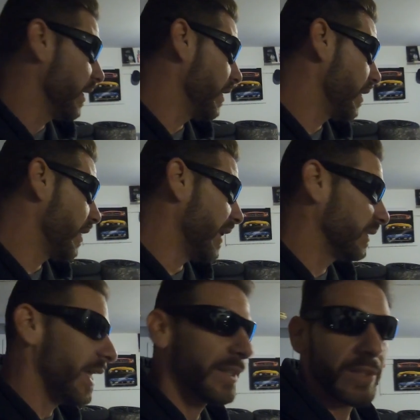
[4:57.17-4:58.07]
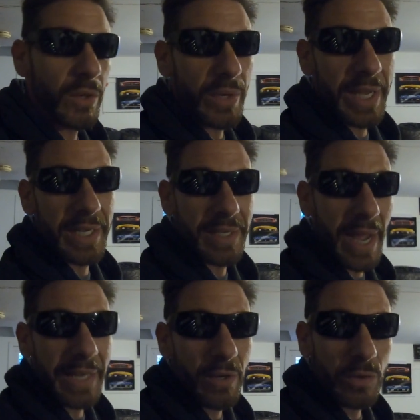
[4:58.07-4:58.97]
I'd like to go get it
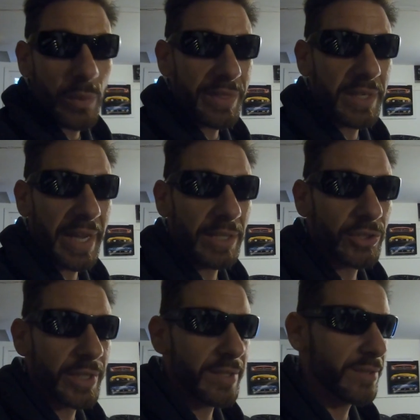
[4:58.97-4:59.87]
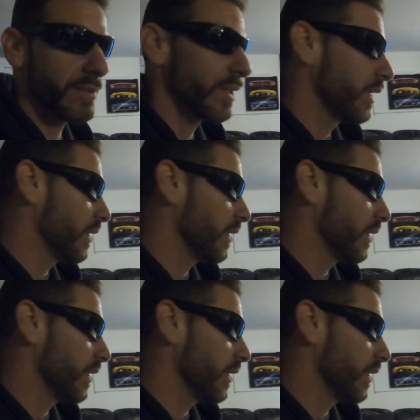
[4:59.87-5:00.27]
dynoed with the nitrous,